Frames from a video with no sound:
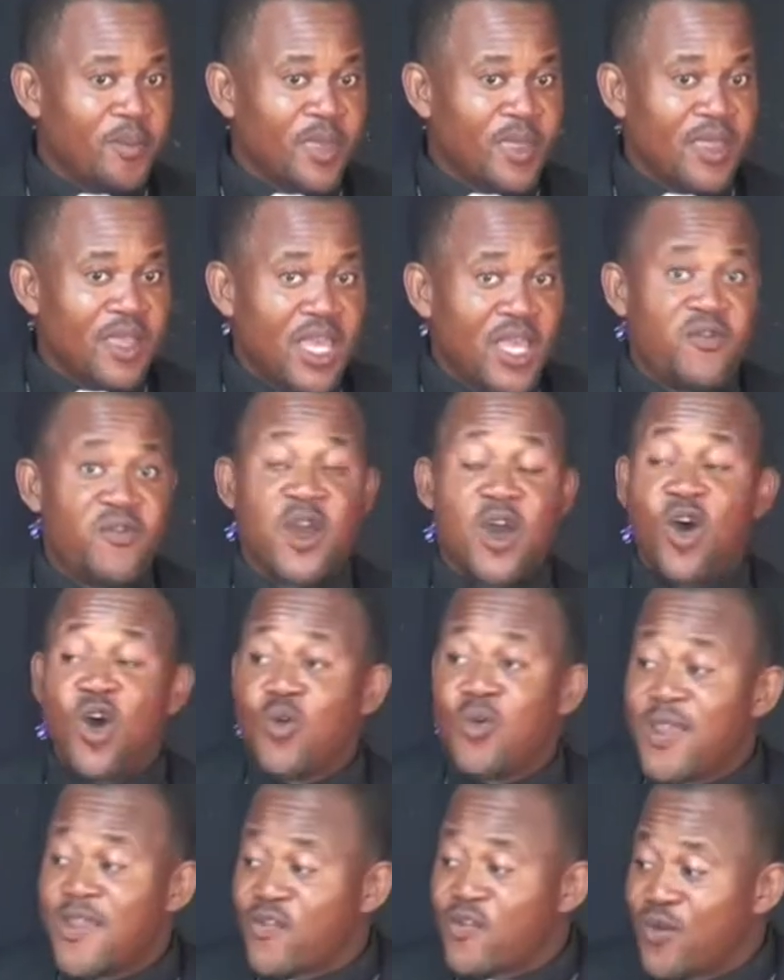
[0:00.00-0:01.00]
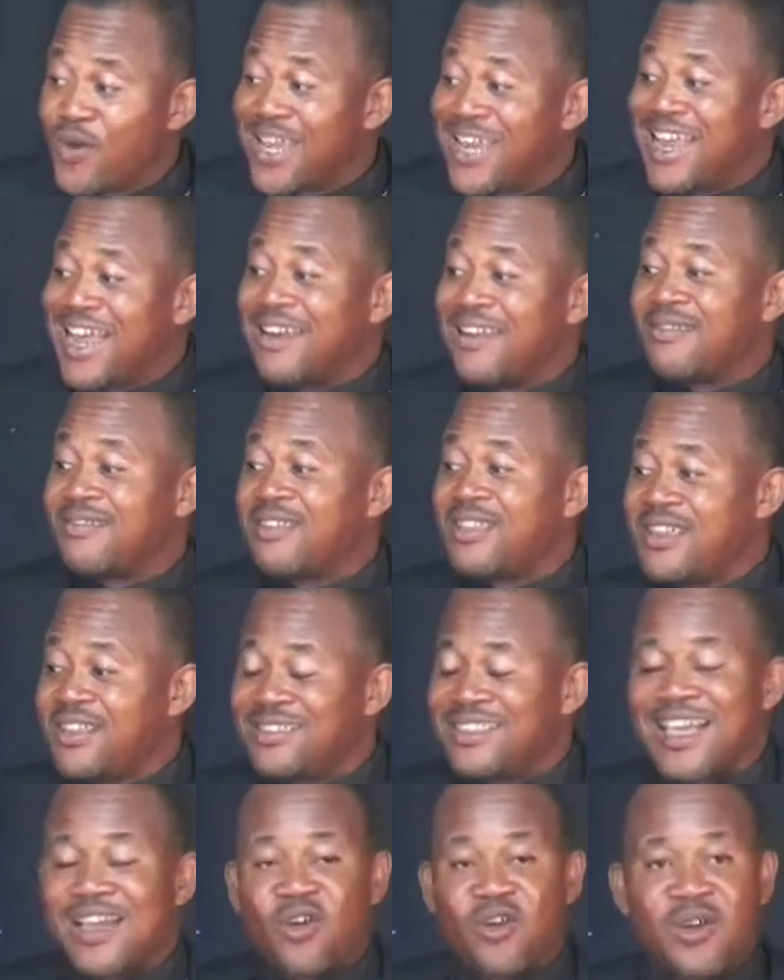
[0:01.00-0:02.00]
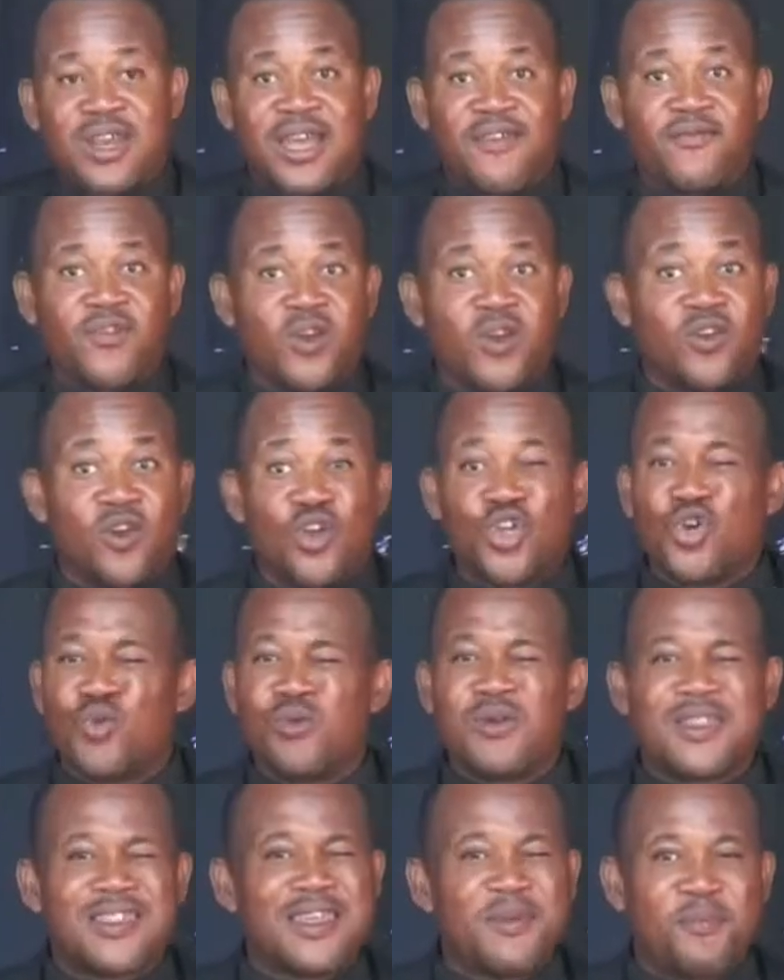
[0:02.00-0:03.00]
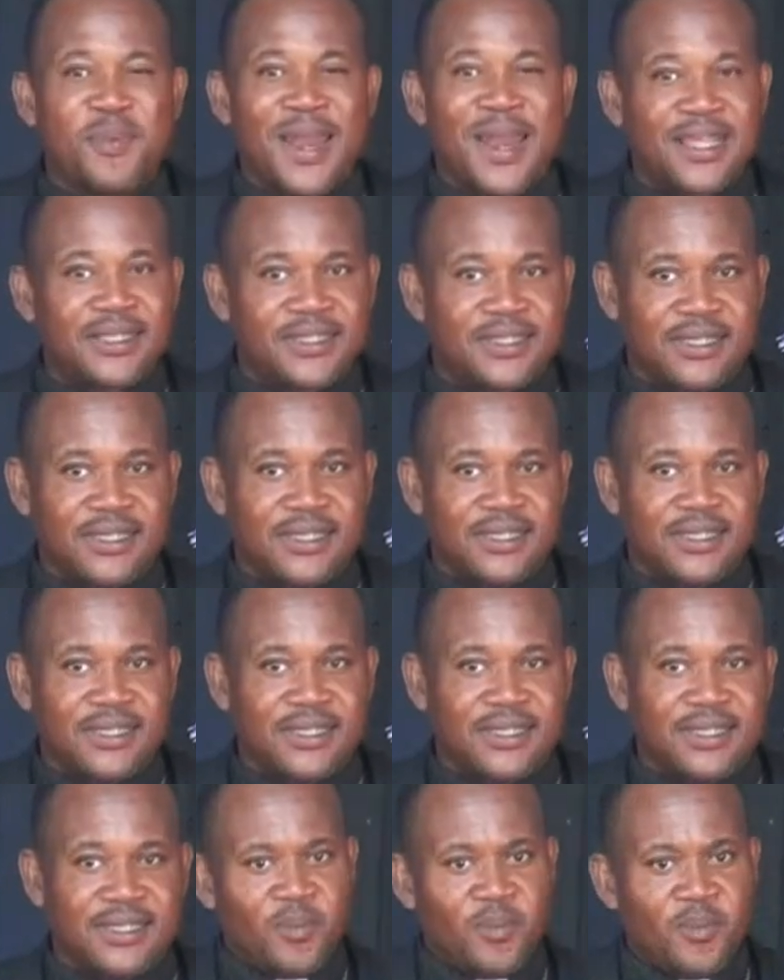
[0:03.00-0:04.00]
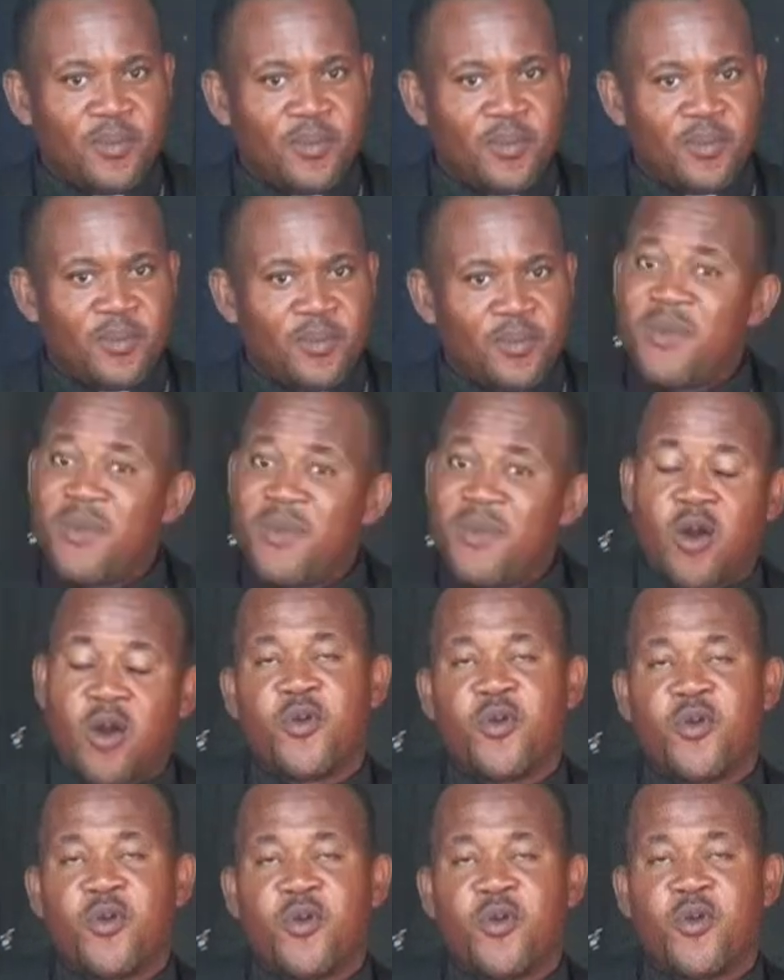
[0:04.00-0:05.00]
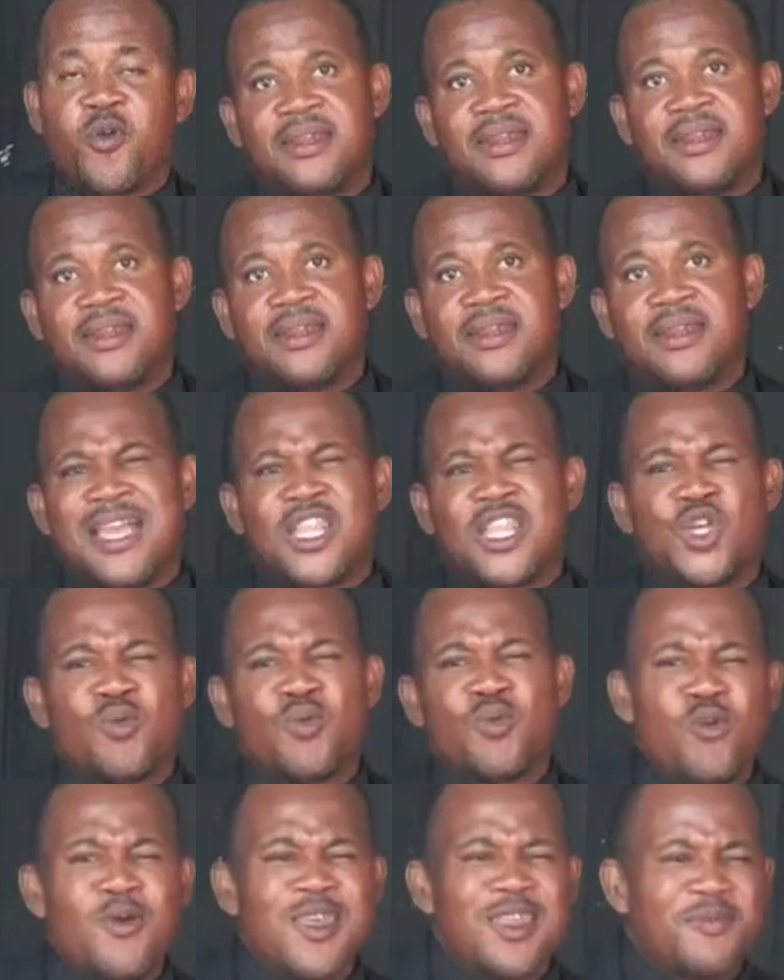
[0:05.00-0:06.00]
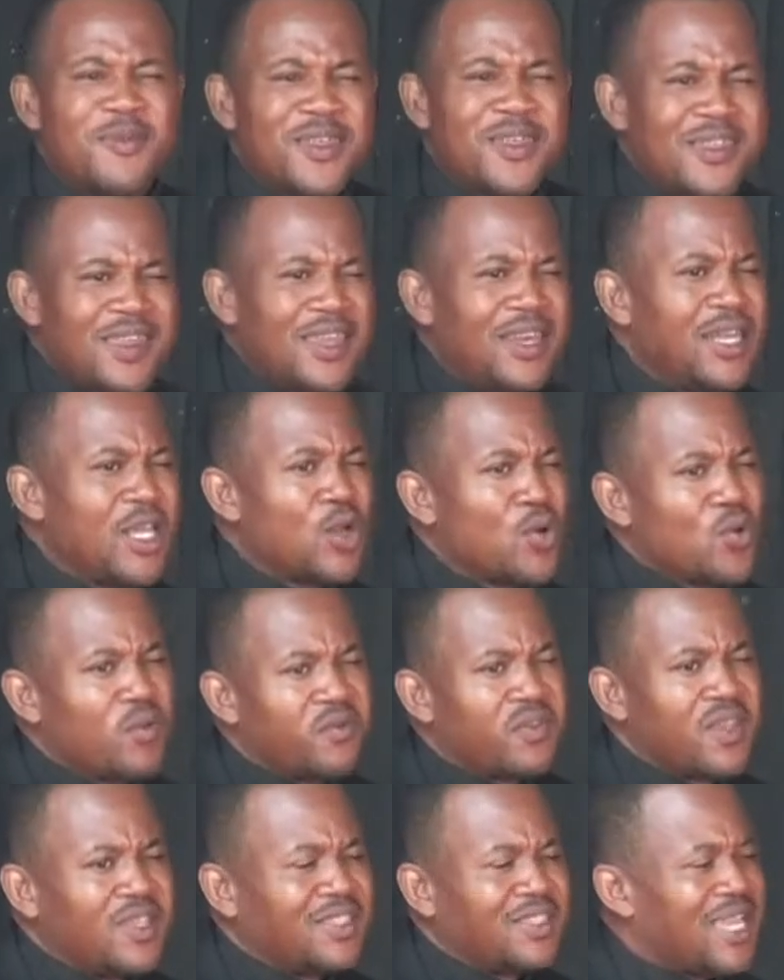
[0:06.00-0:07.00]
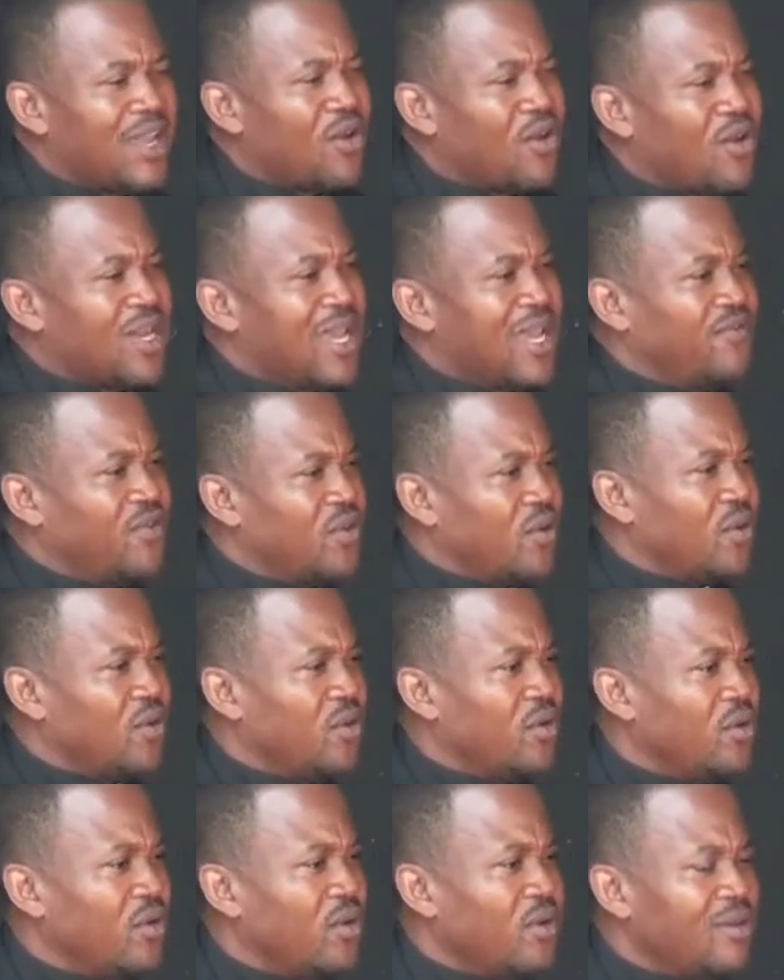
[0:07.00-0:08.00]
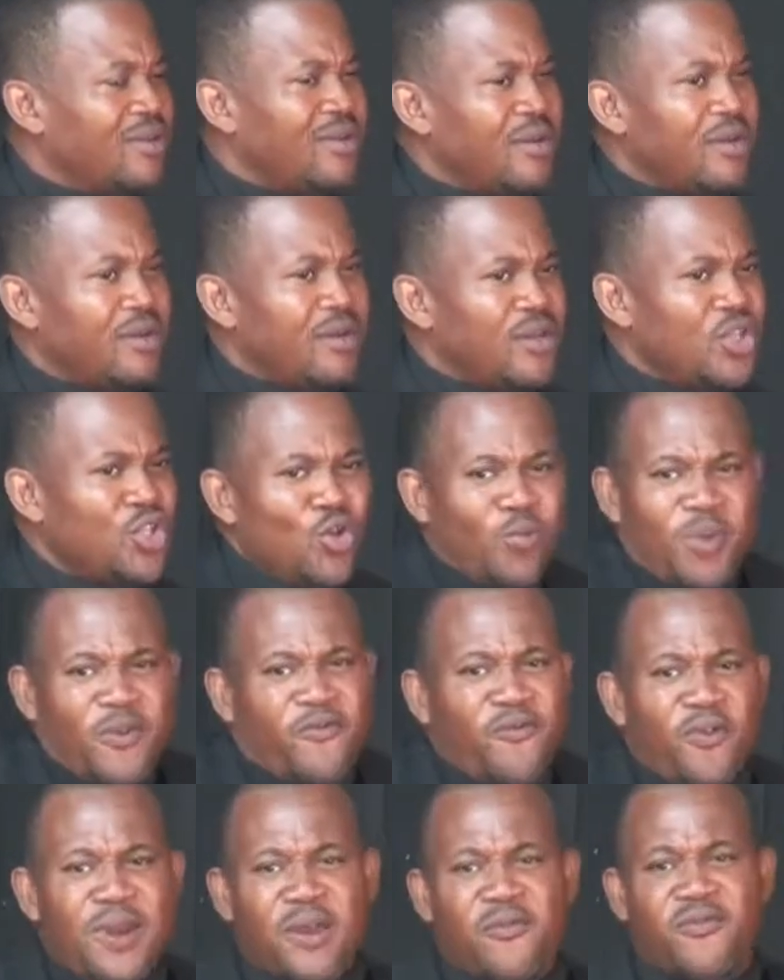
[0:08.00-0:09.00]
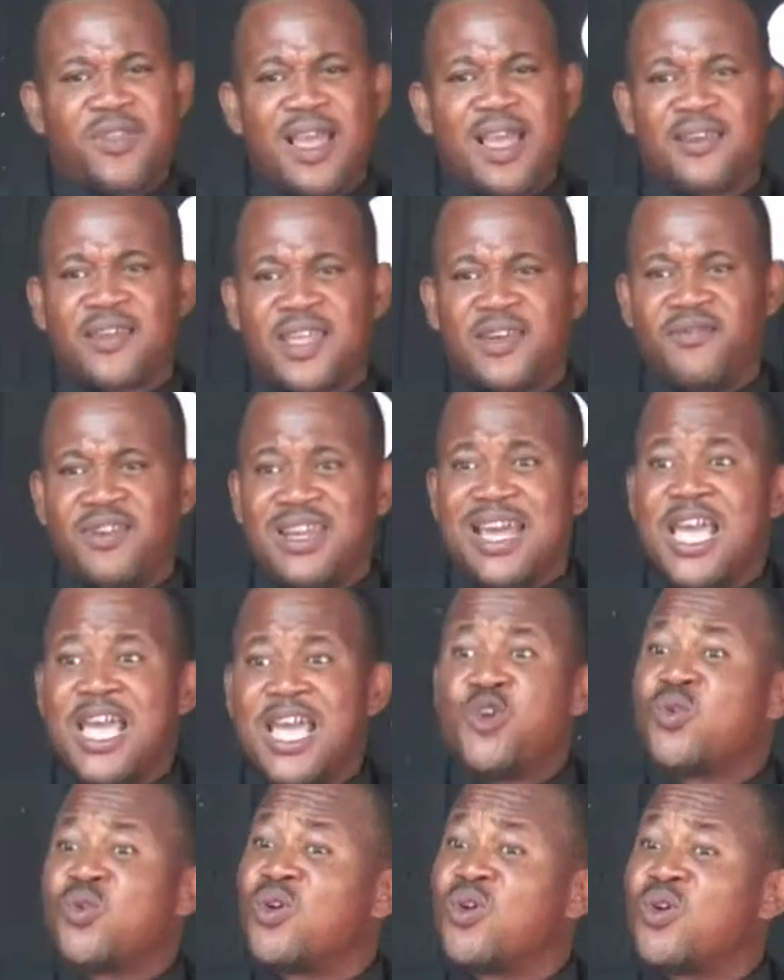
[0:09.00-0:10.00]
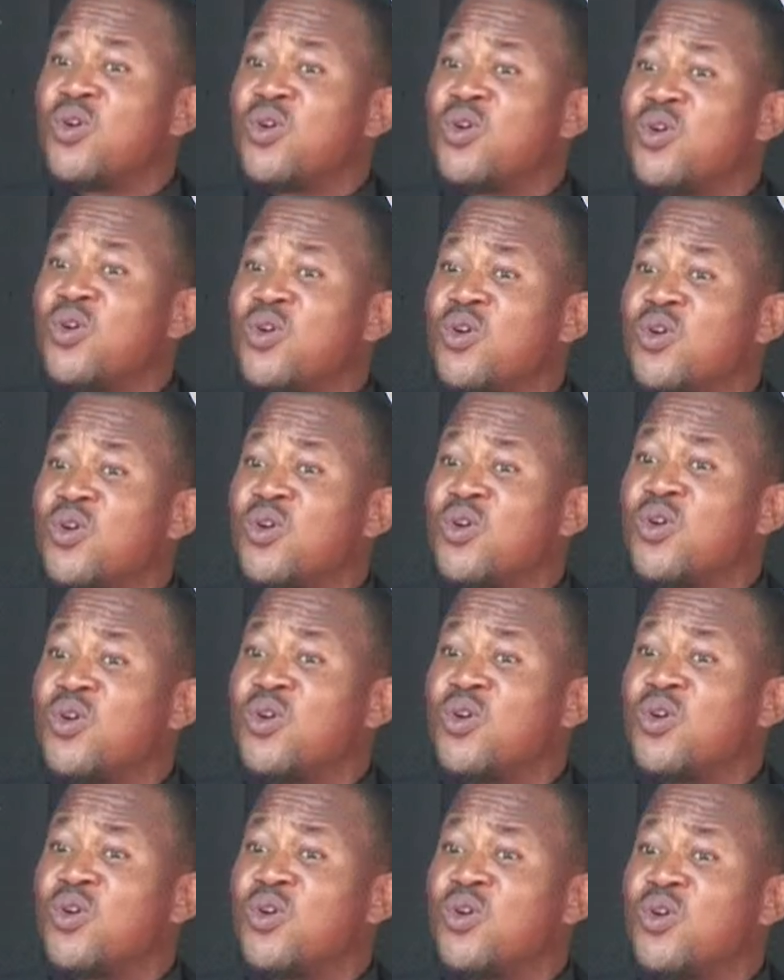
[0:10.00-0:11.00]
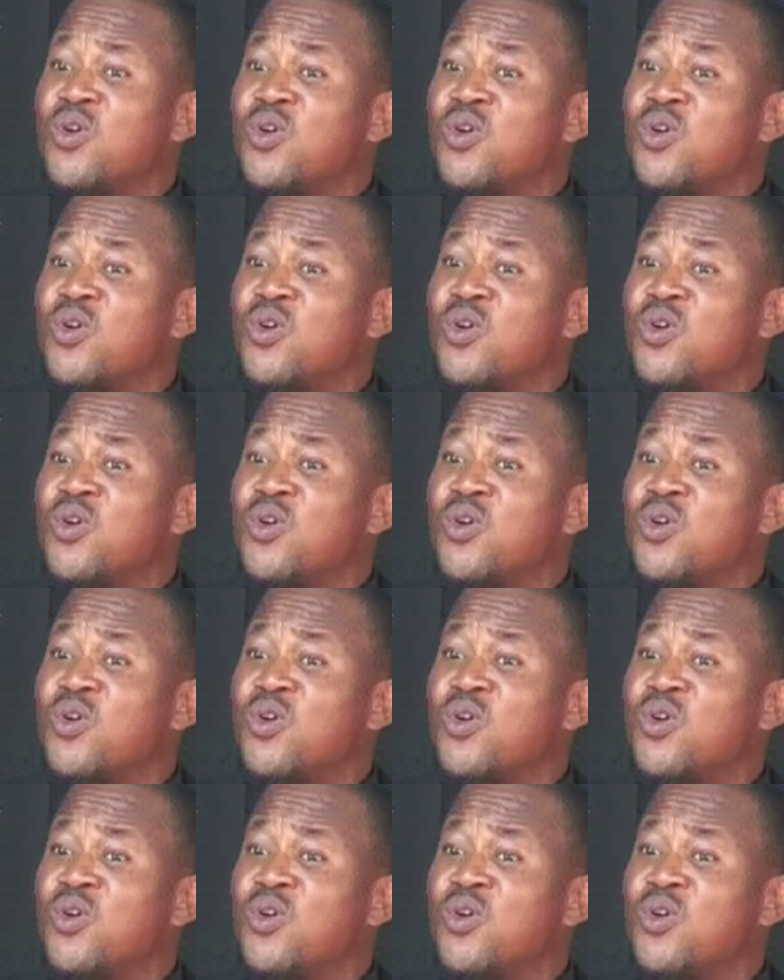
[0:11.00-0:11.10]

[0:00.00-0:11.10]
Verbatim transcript: If you are always looking at the things that God have not done, you will see plenty. But if you make up your mind that you always be seeing the good things that God have done, you'll be full of thanksgiving and you will continue to see more.